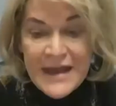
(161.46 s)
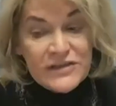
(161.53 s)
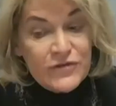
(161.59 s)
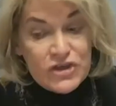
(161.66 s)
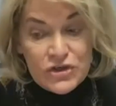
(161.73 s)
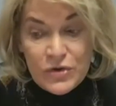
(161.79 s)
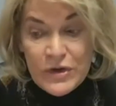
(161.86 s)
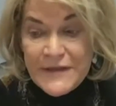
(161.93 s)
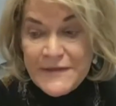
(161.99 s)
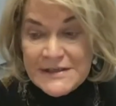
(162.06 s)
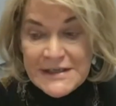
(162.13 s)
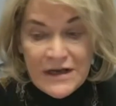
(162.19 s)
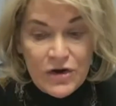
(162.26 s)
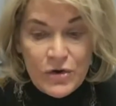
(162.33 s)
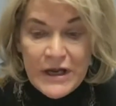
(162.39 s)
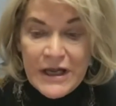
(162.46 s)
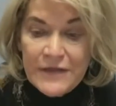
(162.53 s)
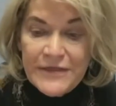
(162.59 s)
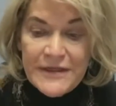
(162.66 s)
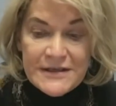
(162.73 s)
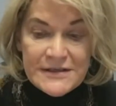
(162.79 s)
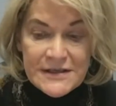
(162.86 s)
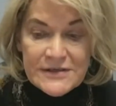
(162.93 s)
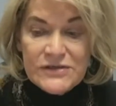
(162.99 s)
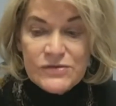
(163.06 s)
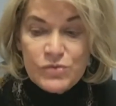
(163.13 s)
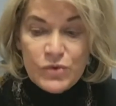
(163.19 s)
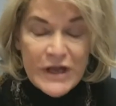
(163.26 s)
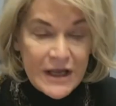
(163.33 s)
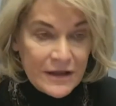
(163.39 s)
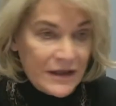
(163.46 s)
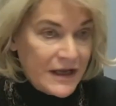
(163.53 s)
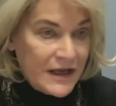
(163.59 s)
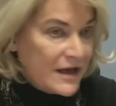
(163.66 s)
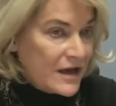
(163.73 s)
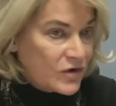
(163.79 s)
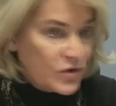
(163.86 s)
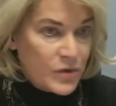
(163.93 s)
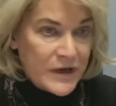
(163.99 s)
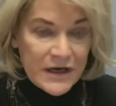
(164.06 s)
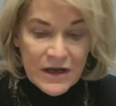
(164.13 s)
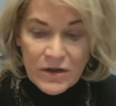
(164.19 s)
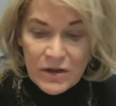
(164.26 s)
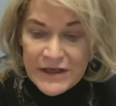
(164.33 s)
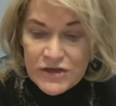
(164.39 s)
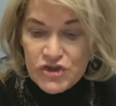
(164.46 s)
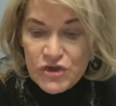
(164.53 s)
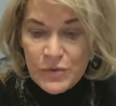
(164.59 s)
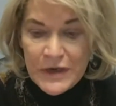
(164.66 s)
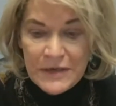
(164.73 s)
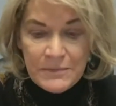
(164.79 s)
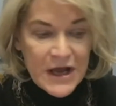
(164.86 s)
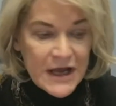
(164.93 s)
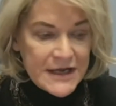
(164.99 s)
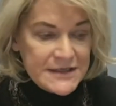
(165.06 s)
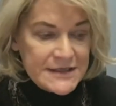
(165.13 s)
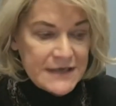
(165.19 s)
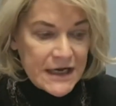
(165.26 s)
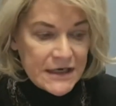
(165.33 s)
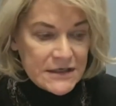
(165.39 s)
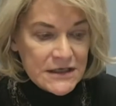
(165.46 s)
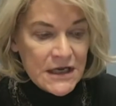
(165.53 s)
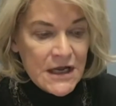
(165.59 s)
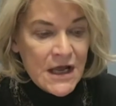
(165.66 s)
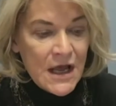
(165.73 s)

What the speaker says: for doing this hearing. This is really a critical issue in my state.